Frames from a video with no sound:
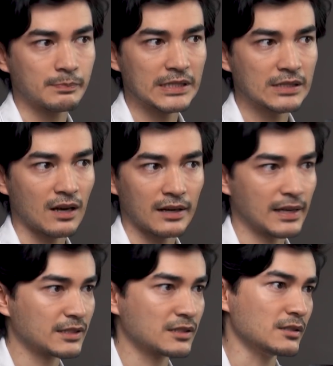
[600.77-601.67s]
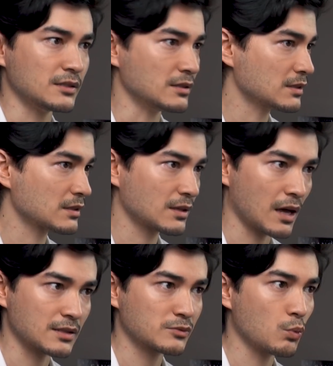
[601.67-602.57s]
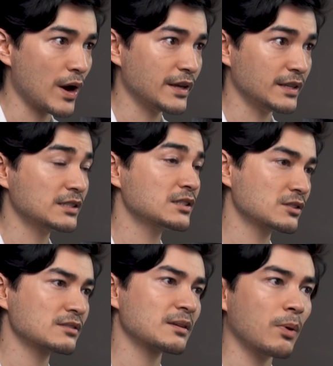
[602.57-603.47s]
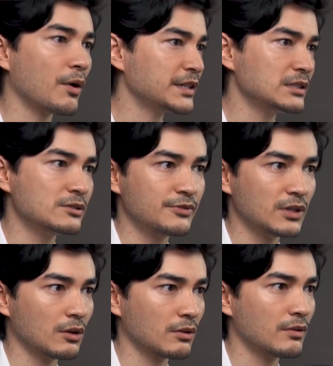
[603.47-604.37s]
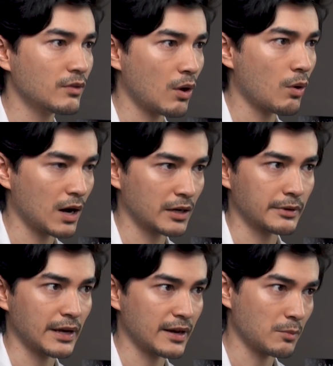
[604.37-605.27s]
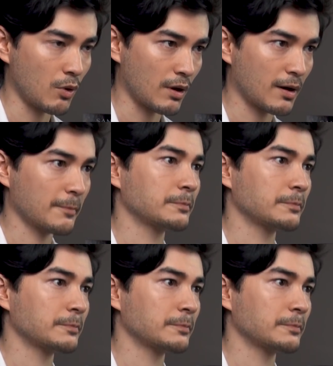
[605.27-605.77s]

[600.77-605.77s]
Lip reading: But gets easy. Gets way easy to the point you feel no hungry anymore.